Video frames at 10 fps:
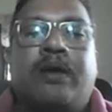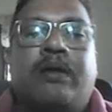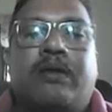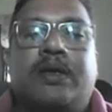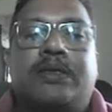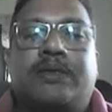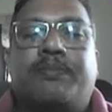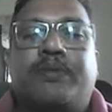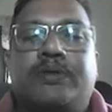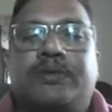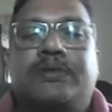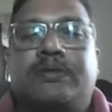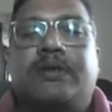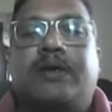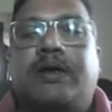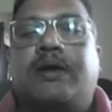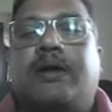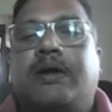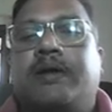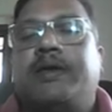Okay, suppose
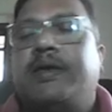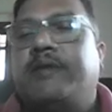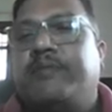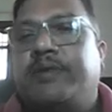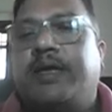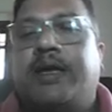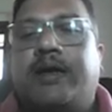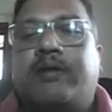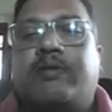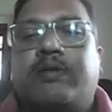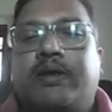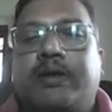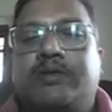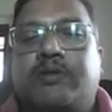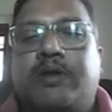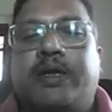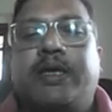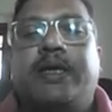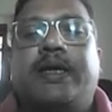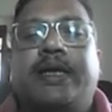if the electron is
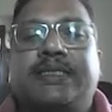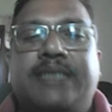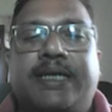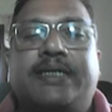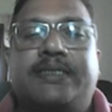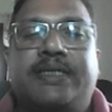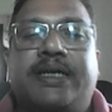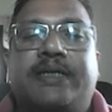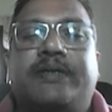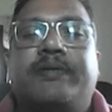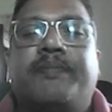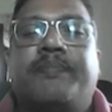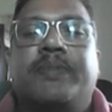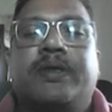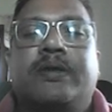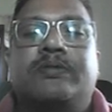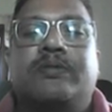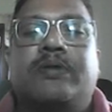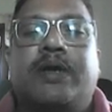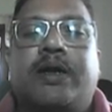already in excited state,
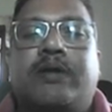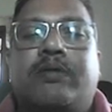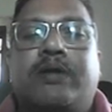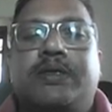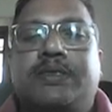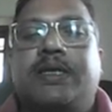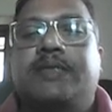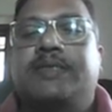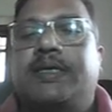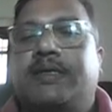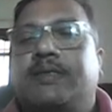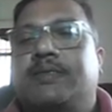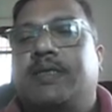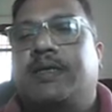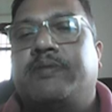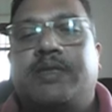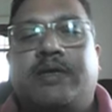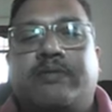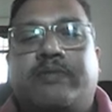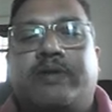so electron is in excited state with
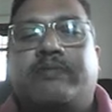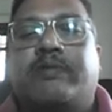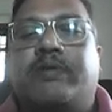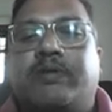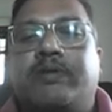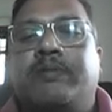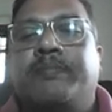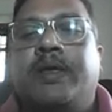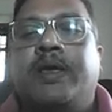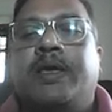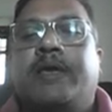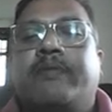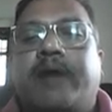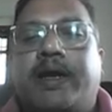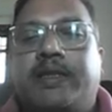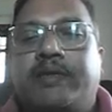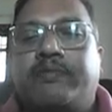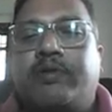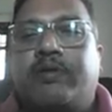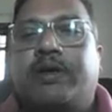that one photon. If another
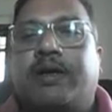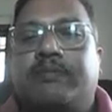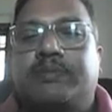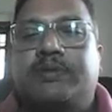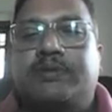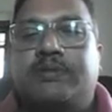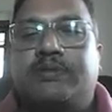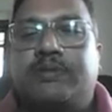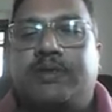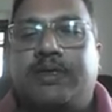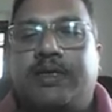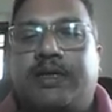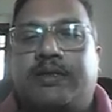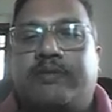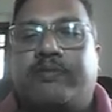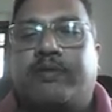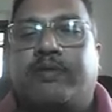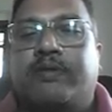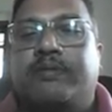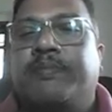photon comes, see another photon.